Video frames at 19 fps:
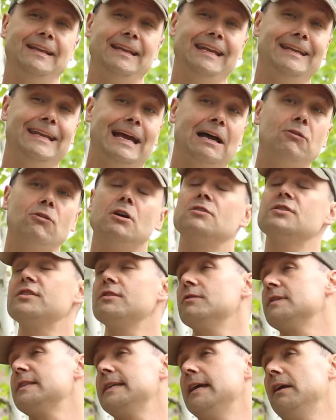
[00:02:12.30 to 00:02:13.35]
they now
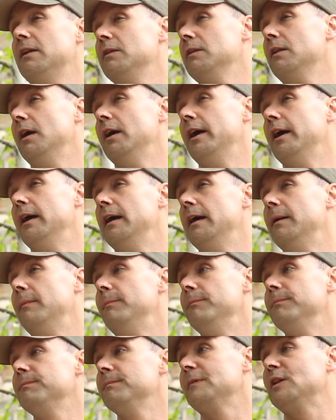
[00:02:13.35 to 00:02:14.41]
also sell
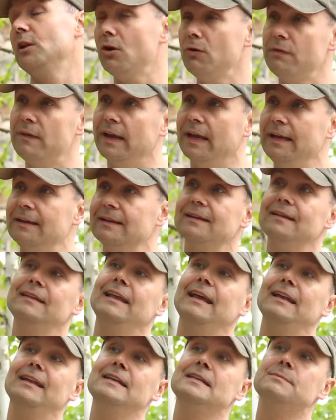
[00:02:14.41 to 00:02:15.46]
clothing
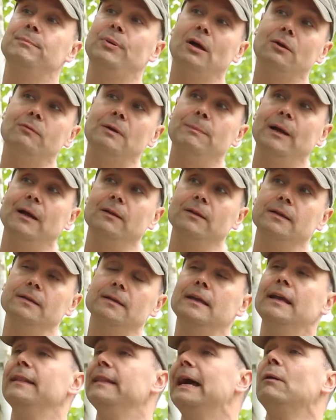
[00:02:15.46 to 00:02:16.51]
that is bug repellent,
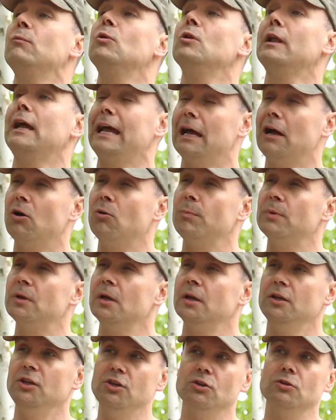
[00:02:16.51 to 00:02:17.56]
and that will help
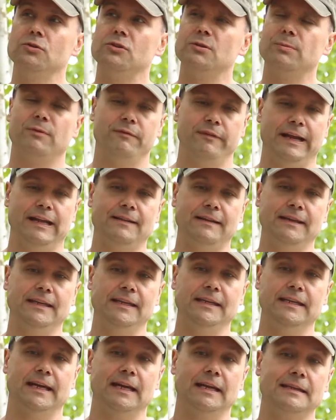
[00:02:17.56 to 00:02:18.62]
you to prevent
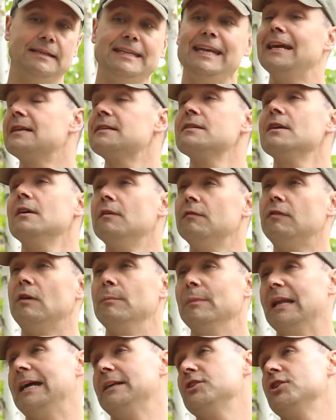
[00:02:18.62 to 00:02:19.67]
the ticks from
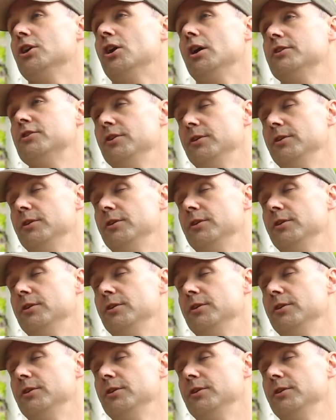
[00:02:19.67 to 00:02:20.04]
latching onto